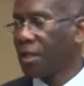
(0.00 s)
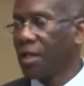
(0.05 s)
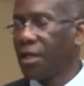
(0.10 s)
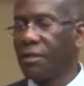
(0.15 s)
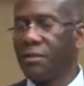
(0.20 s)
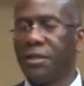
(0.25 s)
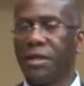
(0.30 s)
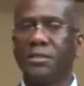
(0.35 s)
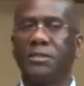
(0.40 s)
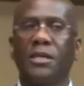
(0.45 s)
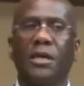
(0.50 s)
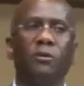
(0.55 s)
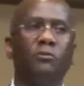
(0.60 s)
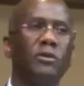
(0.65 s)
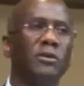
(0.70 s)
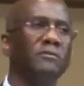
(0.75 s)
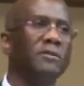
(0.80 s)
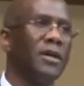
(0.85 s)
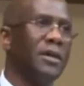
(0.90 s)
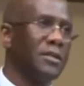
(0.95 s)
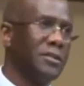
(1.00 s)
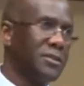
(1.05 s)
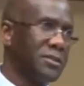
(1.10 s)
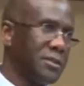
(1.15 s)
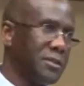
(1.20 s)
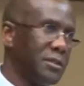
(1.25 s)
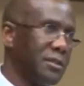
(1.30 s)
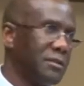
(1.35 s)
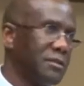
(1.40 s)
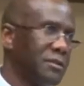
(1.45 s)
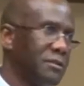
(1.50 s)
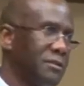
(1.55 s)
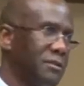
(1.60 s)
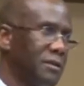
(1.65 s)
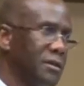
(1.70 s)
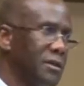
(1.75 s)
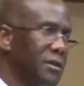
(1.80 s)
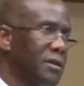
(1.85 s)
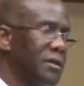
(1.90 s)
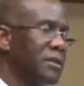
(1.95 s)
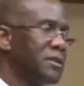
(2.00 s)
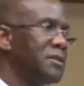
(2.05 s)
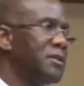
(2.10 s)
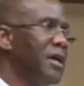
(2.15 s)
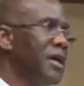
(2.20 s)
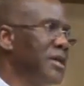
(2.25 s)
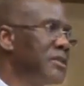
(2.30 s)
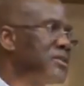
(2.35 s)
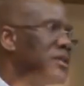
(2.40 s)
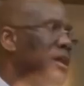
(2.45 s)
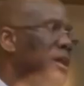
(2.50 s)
And that's how we've got to see it. That's